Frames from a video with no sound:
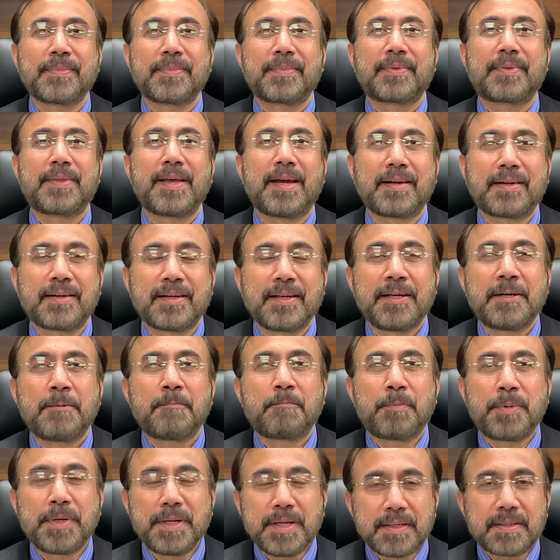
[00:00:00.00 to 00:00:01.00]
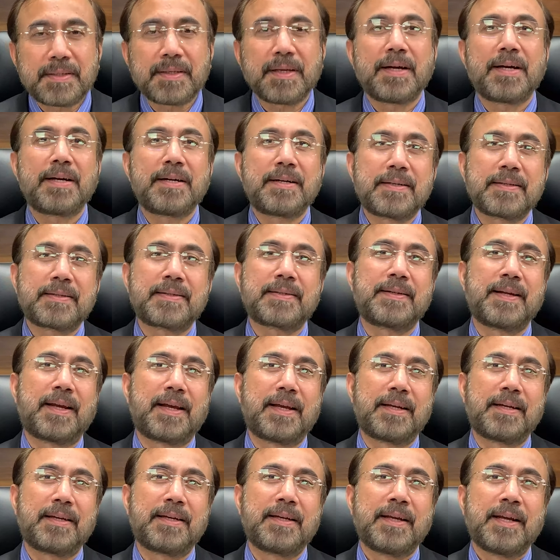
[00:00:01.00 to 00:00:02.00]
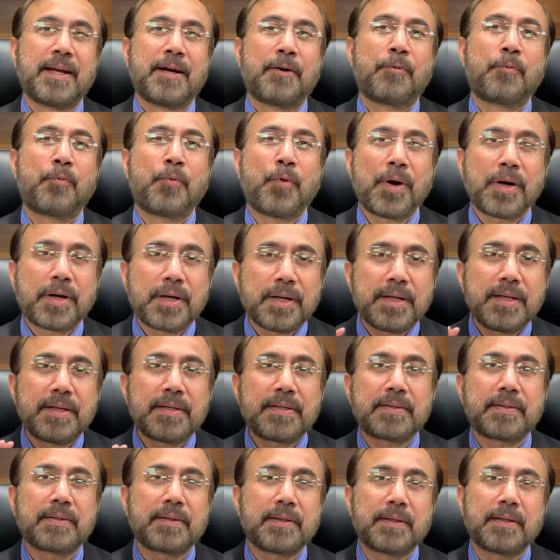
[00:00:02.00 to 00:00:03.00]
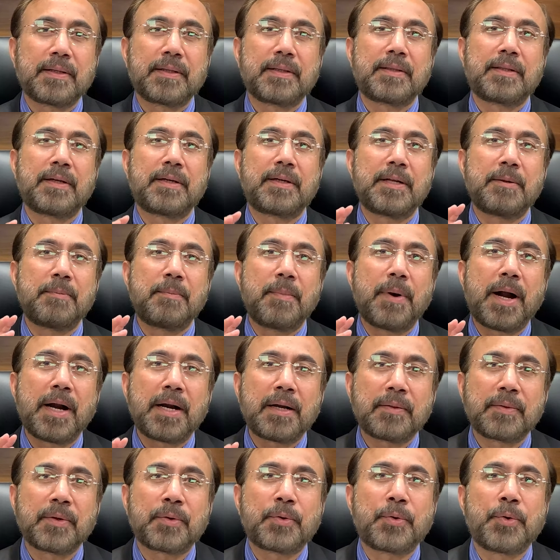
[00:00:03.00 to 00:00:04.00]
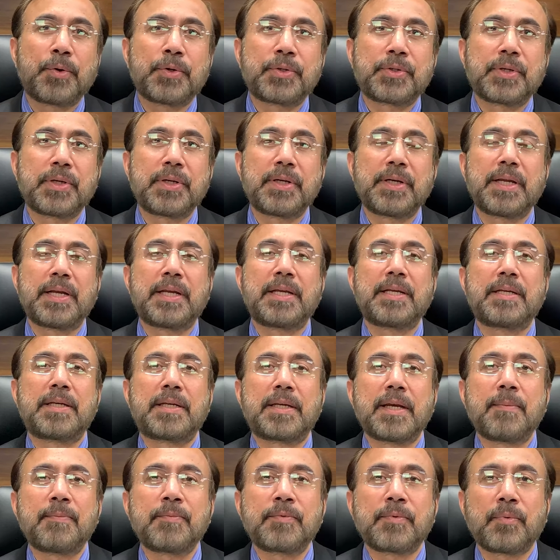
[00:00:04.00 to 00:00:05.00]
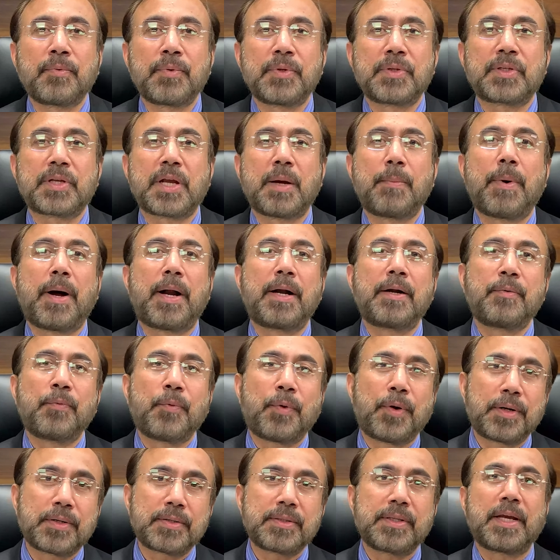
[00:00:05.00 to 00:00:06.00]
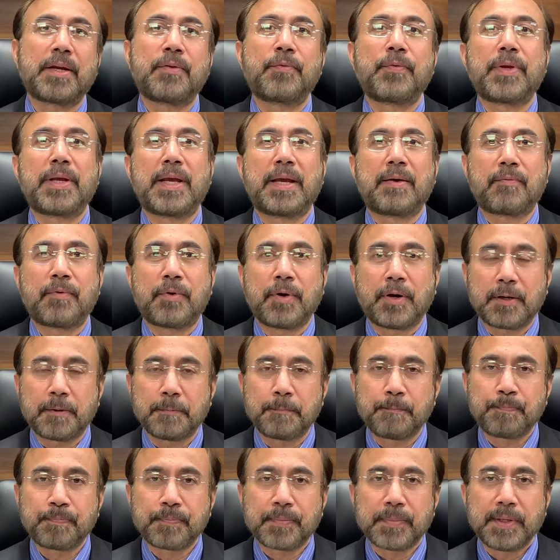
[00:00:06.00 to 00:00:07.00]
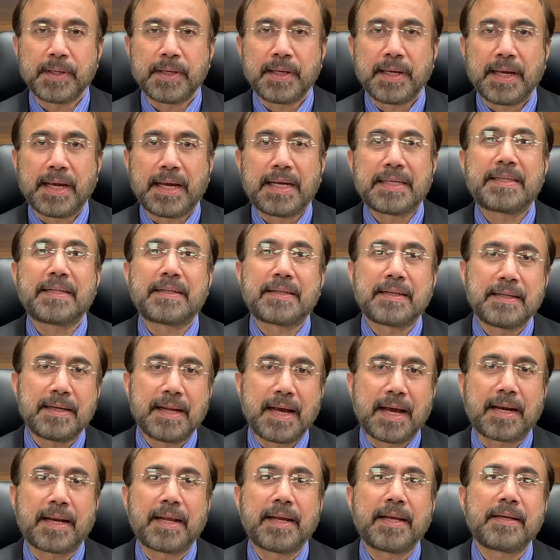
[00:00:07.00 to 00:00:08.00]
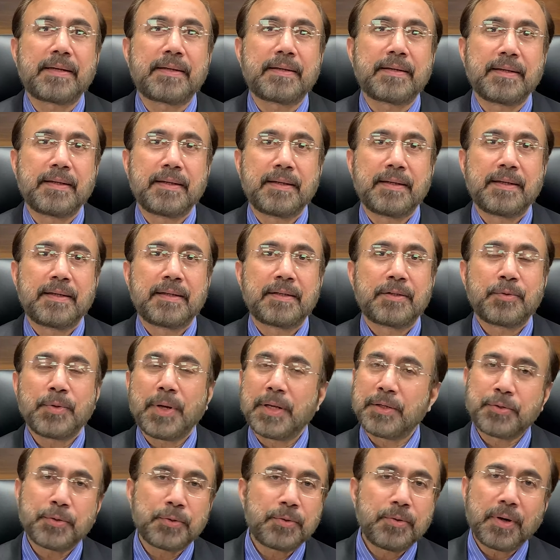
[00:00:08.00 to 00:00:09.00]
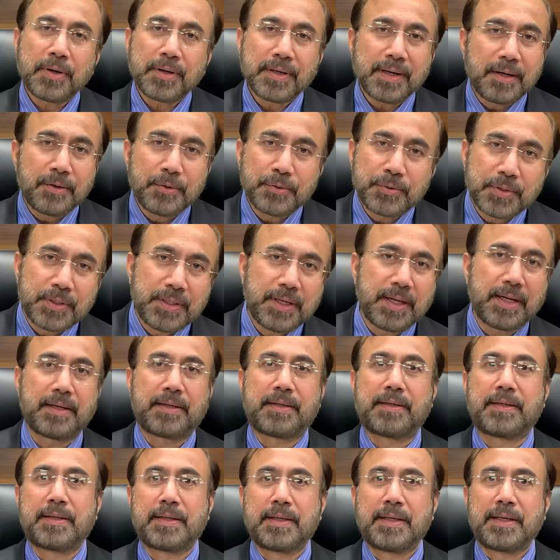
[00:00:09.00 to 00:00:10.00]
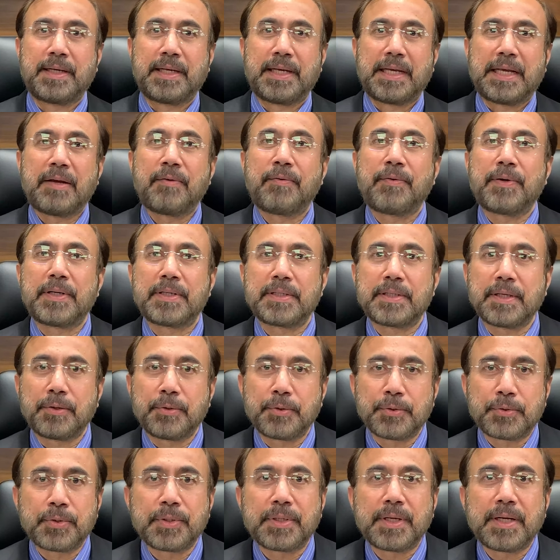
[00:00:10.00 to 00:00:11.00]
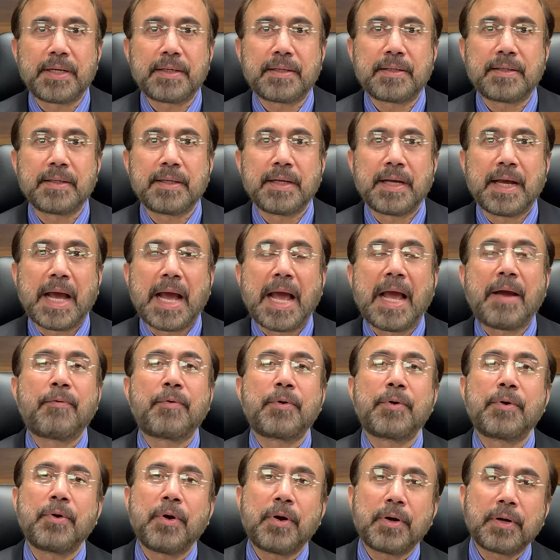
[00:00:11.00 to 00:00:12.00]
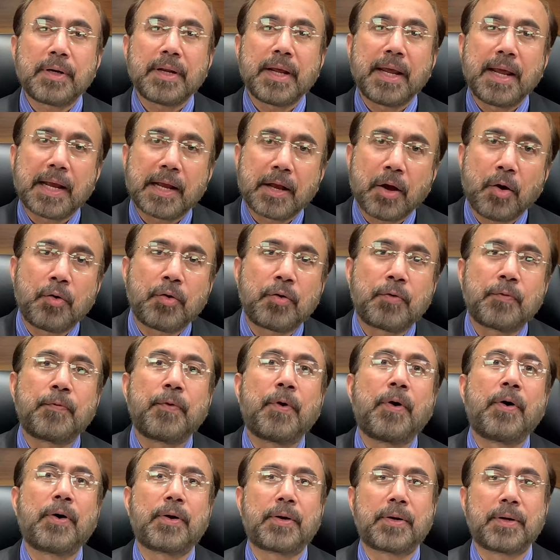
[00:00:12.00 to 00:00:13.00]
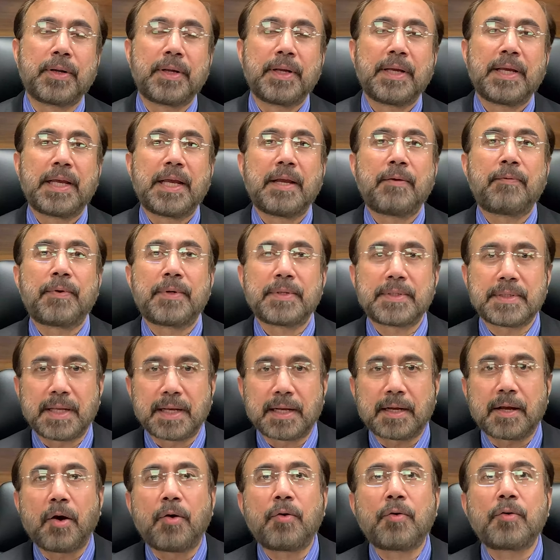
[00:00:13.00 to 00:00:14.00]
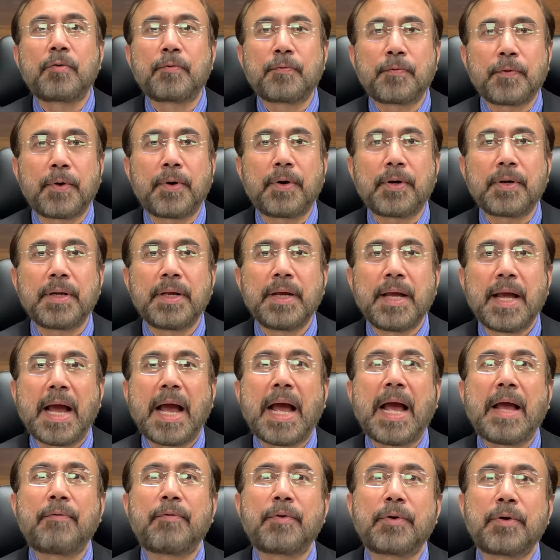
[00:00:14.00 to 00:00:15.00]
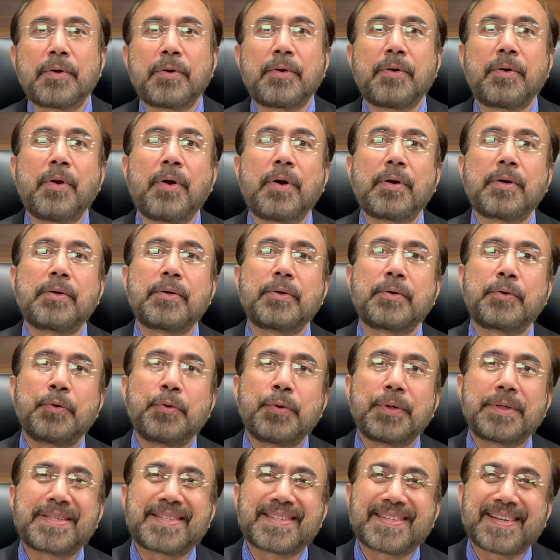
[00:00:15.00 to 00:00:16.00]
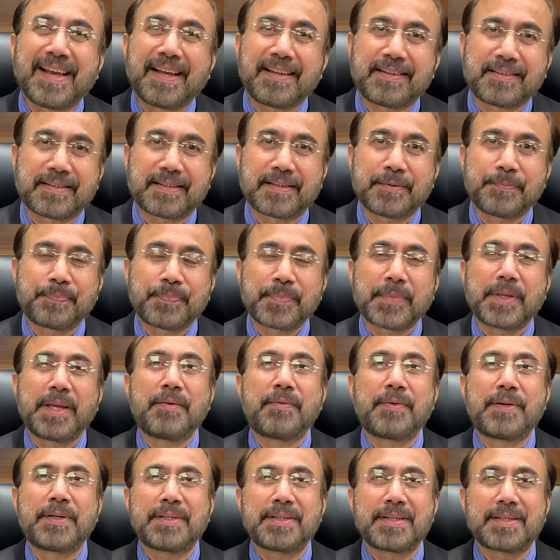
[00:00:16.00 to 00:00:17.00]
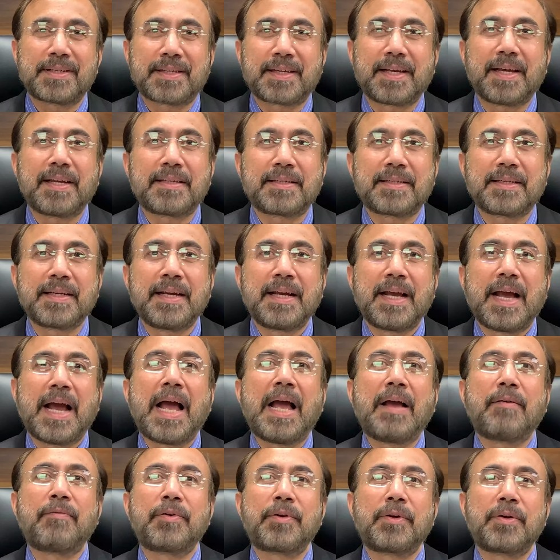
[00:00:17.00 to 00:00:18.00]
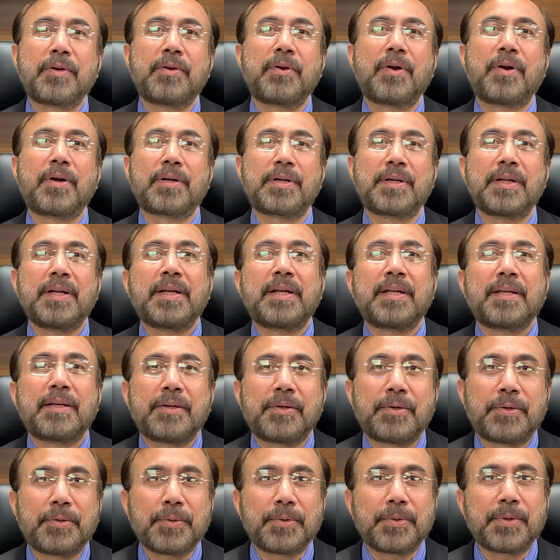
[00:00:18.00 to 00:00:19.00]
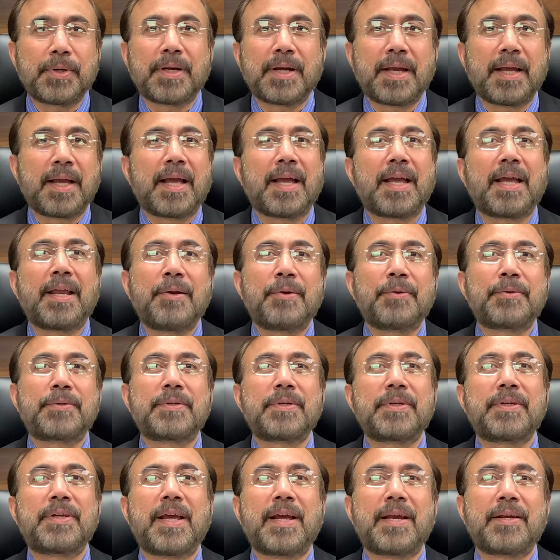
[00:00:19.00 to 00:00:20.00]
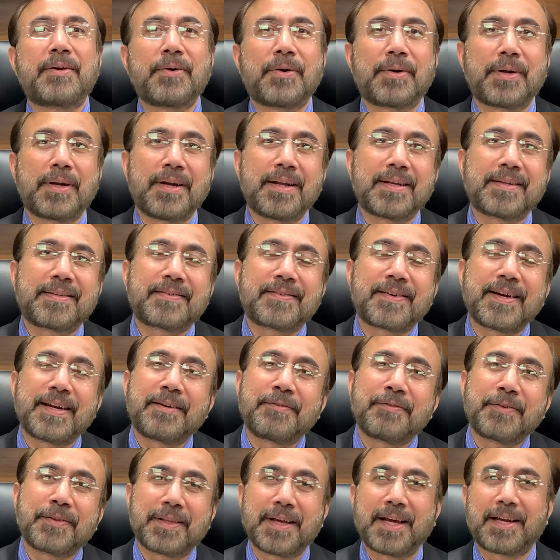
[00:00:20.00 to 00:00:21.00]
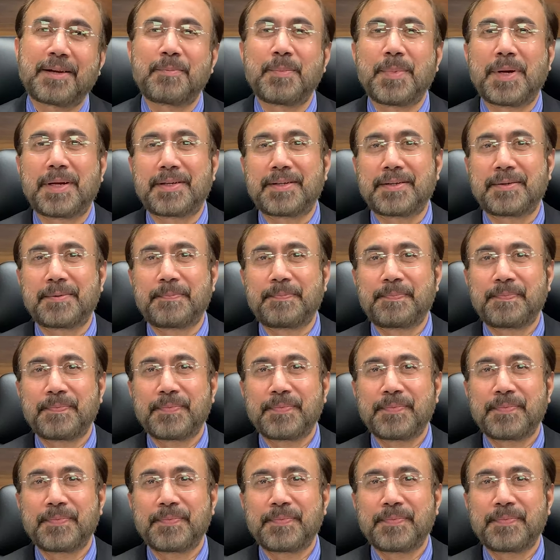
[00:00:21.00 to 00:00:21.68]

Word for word: that please understand what is the demand of the question in terms of these command words that we have got. Is it narrate? So I should not elucidate. If it is elucidate, I would not account for. If it is account for, I would not do a sketch. If it is a sketch, I would not do elucidate or illustrate for that matter.